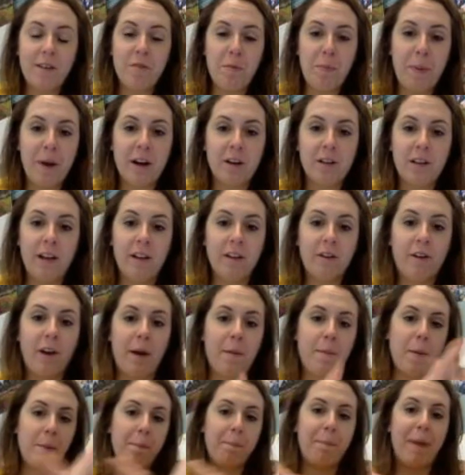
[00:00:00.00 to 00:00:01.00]
of a
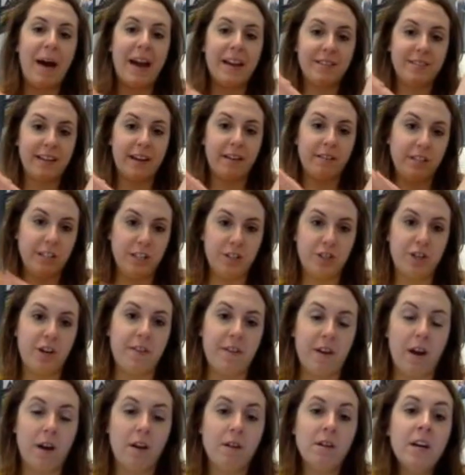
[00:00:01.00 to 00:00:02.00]
parallelogram bisect each other.
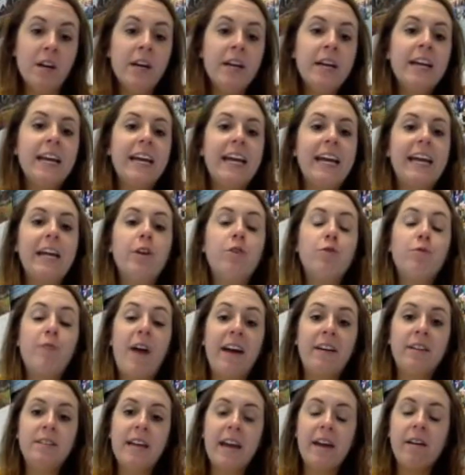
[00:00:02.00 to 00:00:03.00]
In a
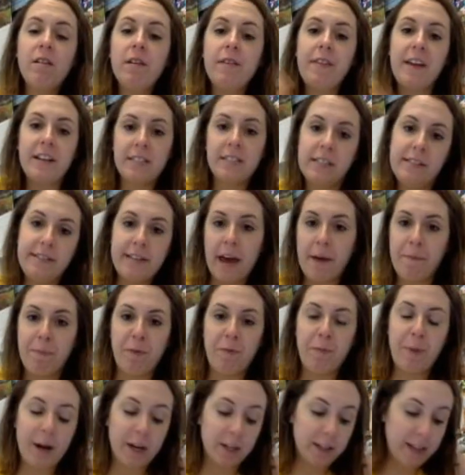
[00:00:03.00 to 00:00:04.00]
rectangle, that's a type
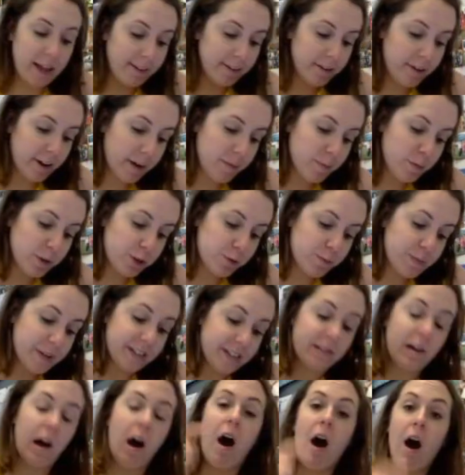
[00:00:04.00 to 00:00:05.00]
of parallelogram, which
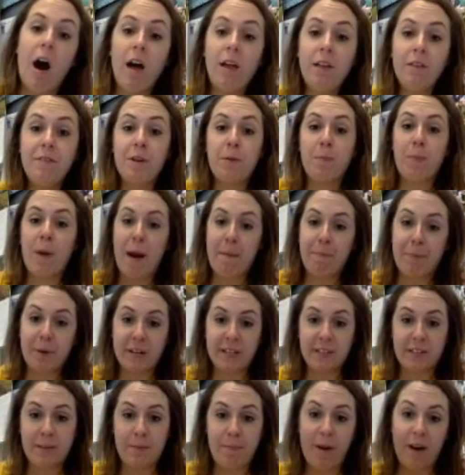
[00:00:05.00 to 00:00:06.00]
means all of the
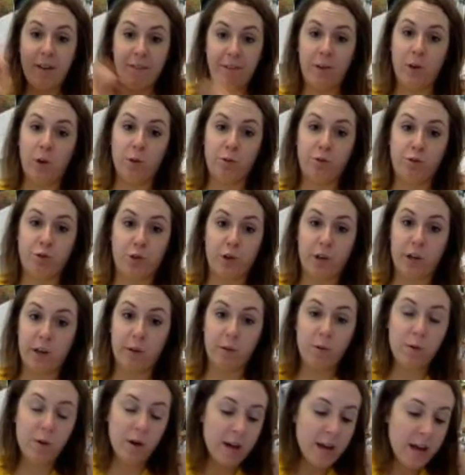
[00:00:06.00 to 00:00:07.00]
properties above hold
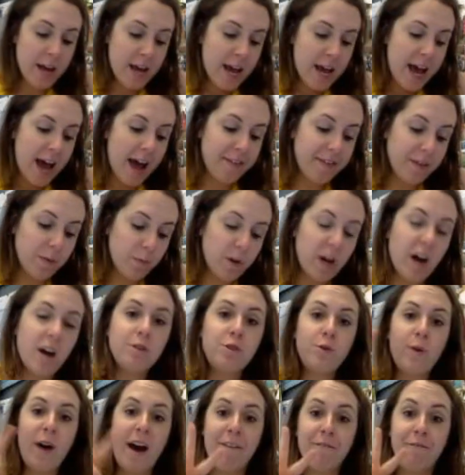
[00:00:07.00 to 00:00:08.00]
true. And then we
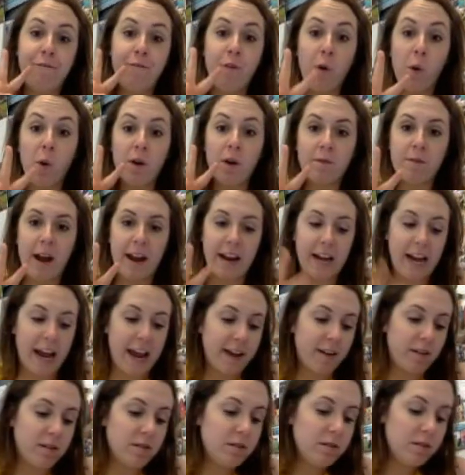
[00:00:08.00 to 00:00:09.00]
also have 4 right
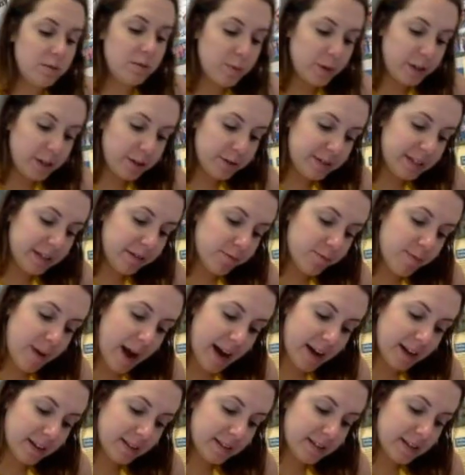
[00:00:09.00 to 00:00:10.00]
angles. When you see
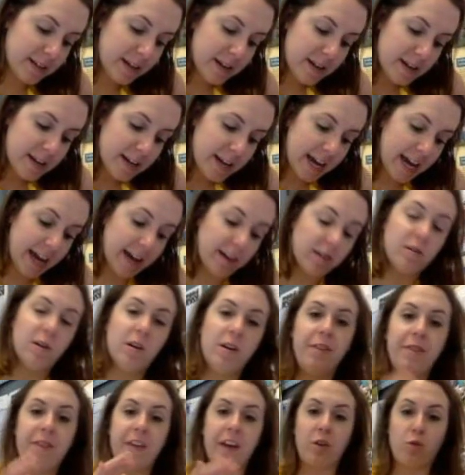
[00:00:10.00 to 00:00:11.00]

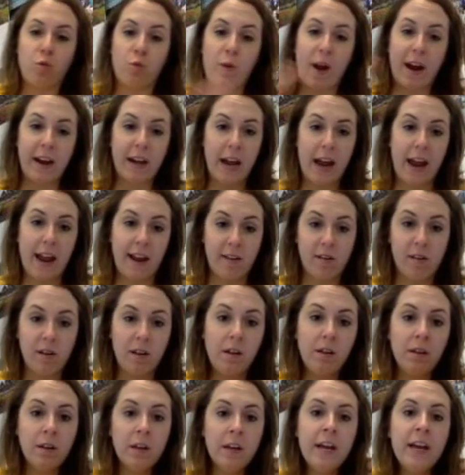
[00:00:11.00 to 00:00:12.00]
rectangle, think right
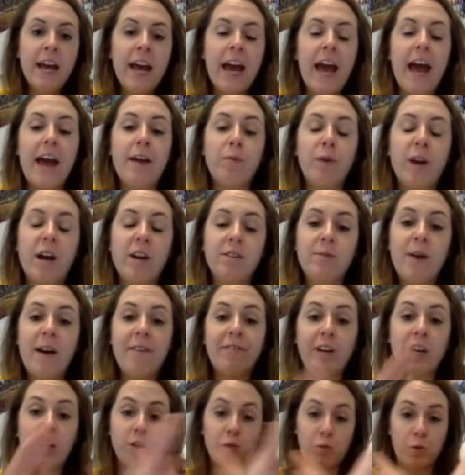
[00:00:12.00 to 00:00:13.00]
angle. And we also
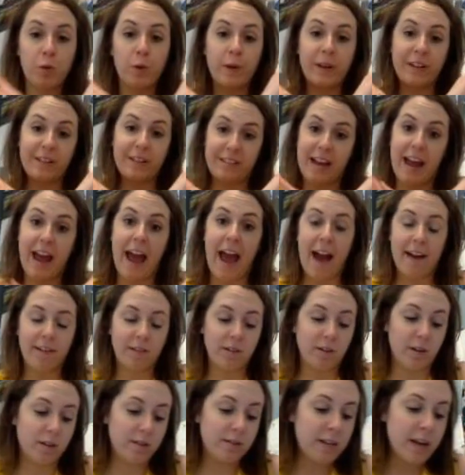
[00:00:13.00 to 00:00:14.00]
have congruent
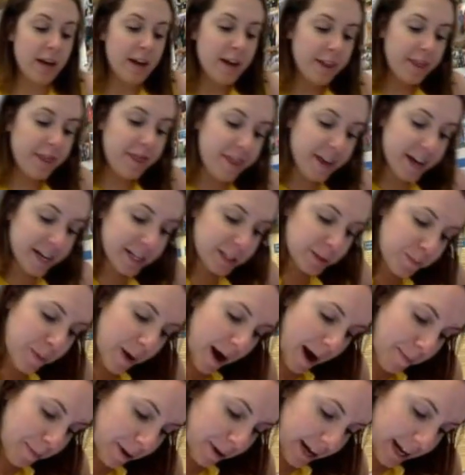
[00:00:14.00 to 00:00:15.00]
diagonals. This
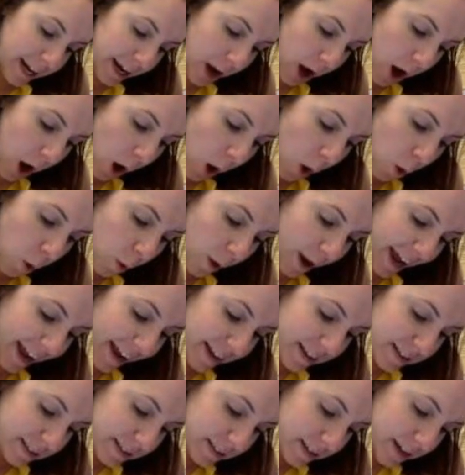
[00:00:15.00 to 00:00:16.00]
property
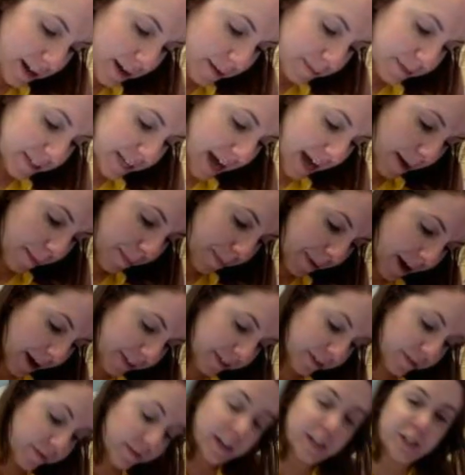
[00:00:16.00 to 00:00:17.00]
always comes up
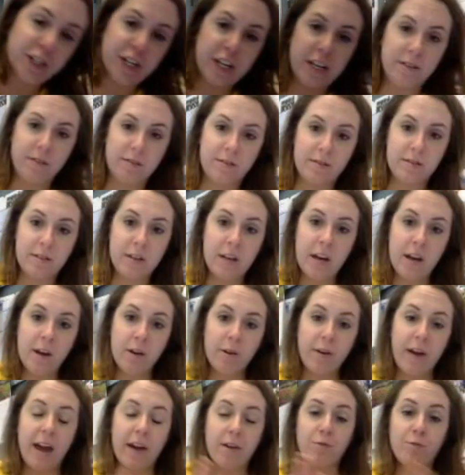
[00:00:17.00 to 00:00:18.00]
on the Regents.
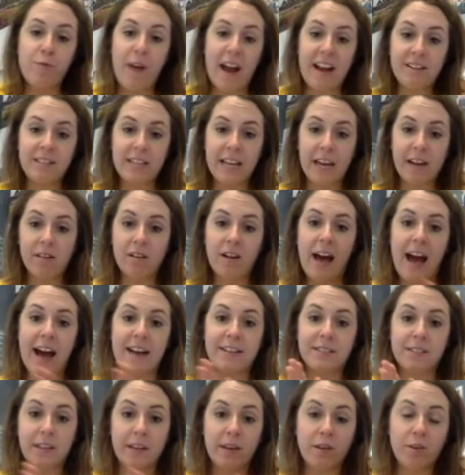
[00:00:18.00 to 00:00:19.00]
Okay, rectangle
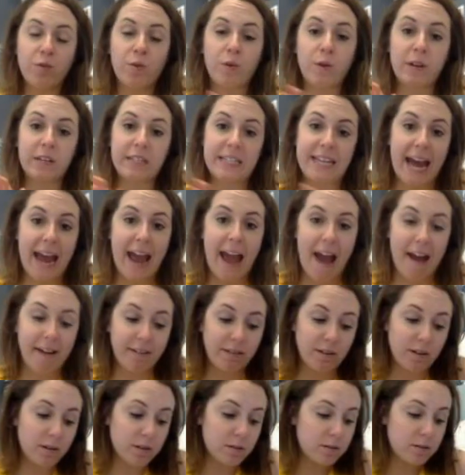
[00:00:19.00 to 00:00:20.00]
has congruent
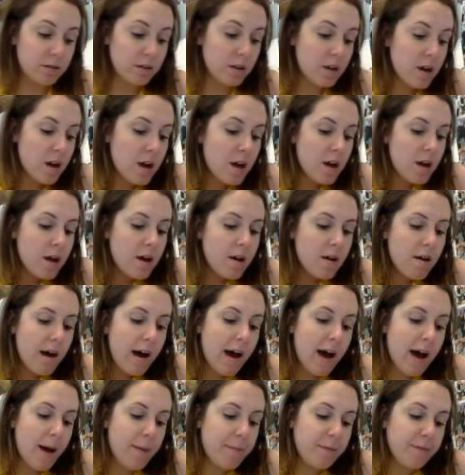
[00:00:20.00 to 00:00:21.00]
diagonals.
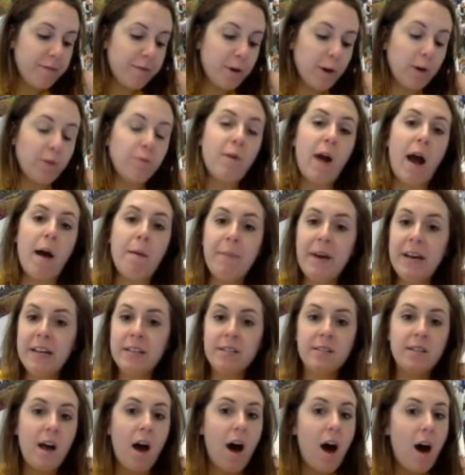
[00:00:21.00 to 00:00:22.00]
For a
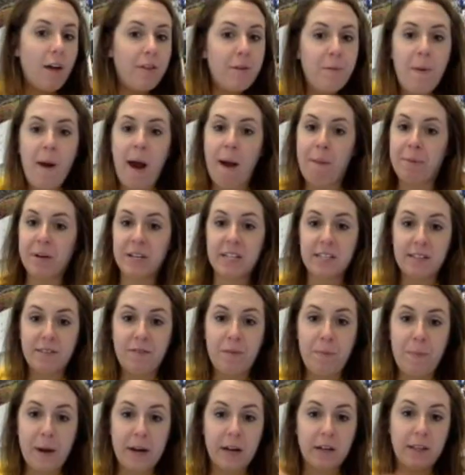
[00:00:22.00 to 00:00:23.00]
rhombus, all the properties of
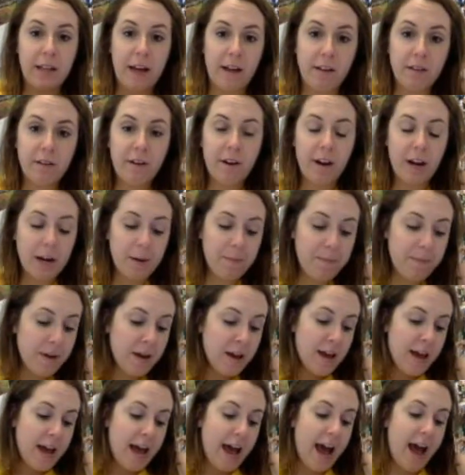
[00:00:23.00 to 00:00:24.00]
a parallelogram,
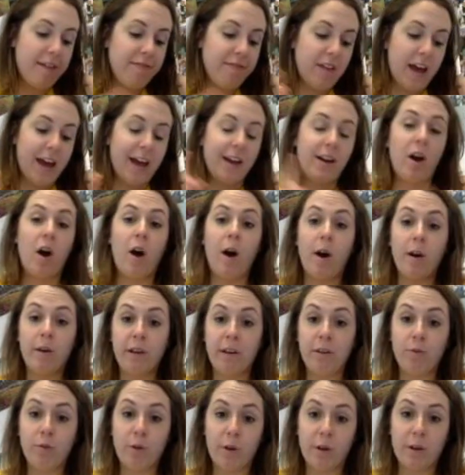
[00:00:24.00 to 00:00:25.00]
and then all
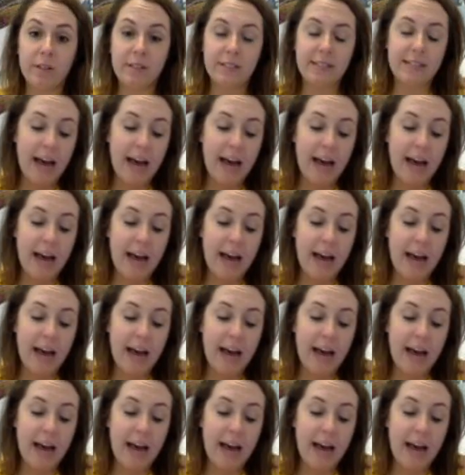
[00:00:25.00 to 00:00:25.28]
congruent